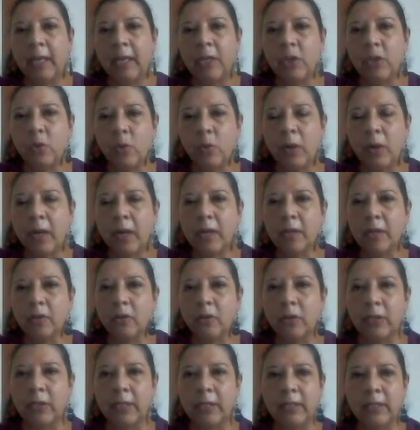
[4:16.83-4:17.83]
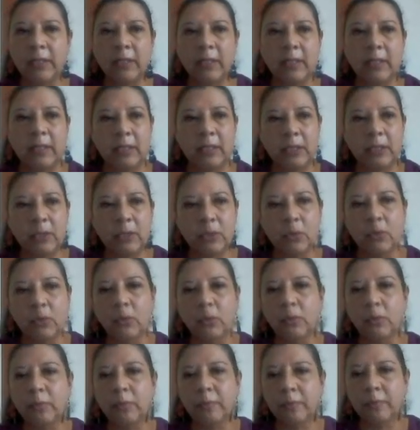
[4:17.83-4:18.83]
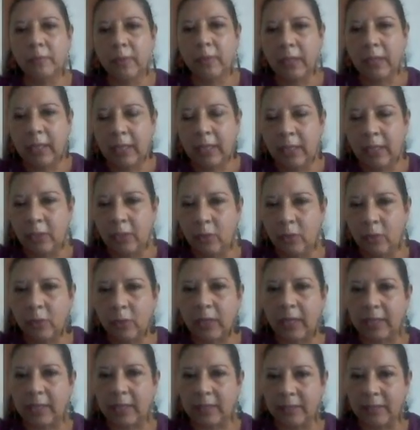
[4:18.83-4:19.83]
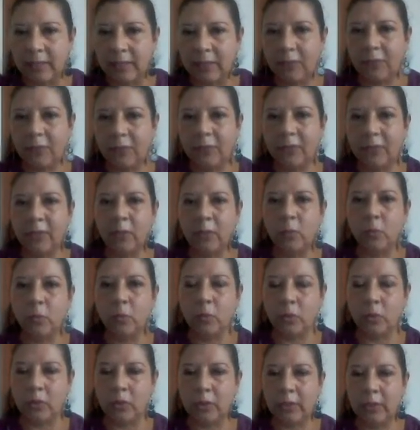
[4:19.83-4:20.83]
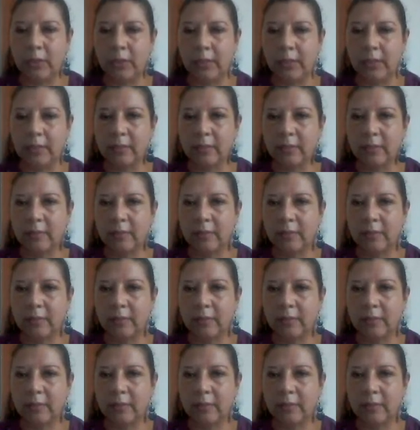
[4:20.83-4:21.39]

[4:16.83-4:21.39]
you are going to look at different words